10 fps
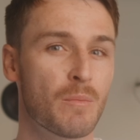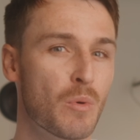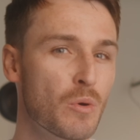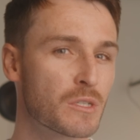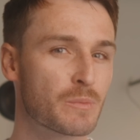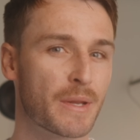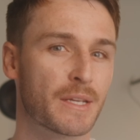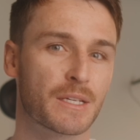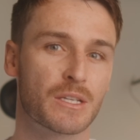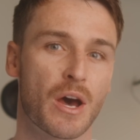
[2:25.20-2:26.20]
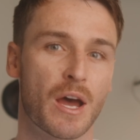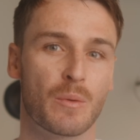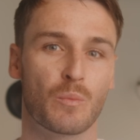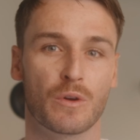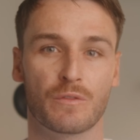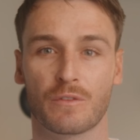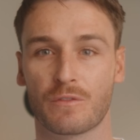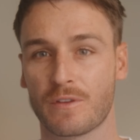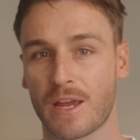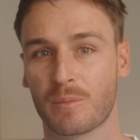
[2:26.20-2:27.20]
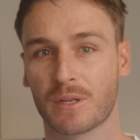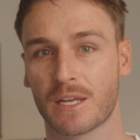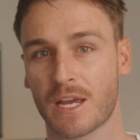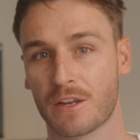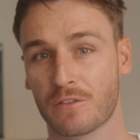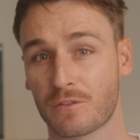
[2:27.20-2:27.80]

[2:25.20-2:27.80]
more spending time with family and